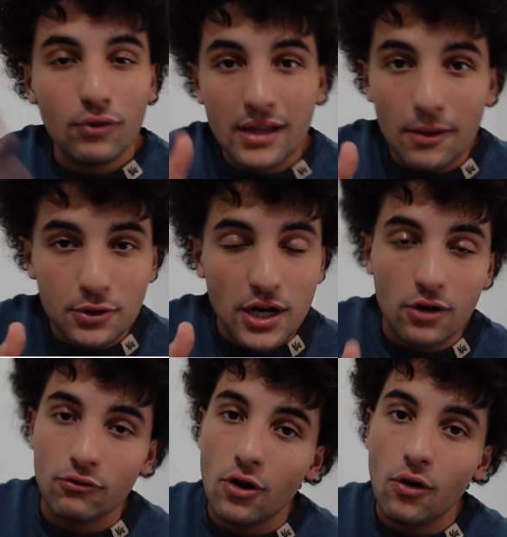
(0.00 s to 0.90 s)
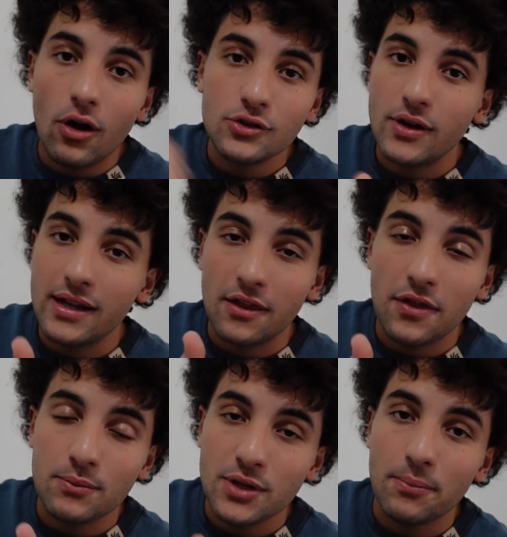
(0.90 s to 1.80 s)
really help the channel grow. Also hitting the
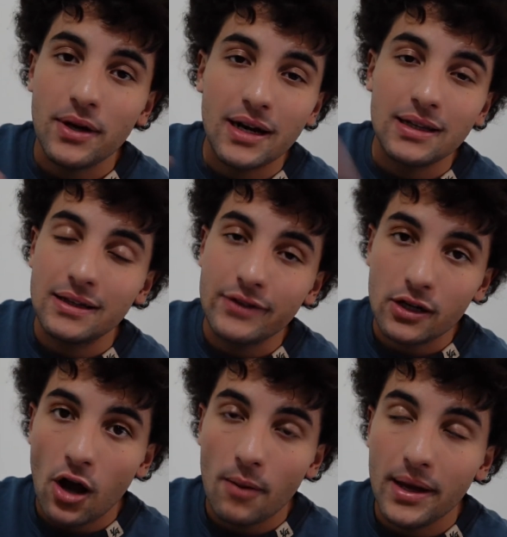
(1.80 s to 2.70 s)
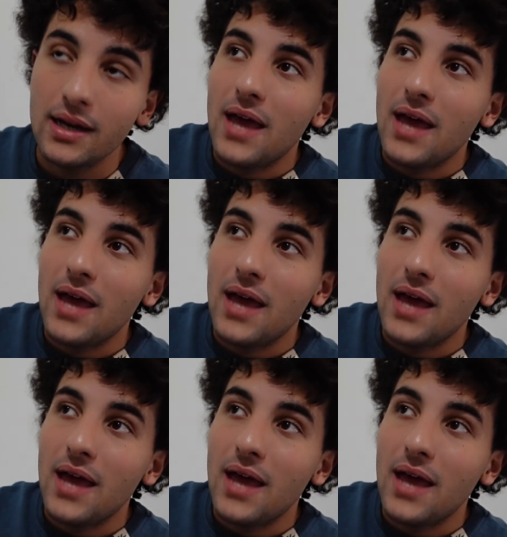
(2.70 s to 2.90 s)
thumbs up button and leaving a comment.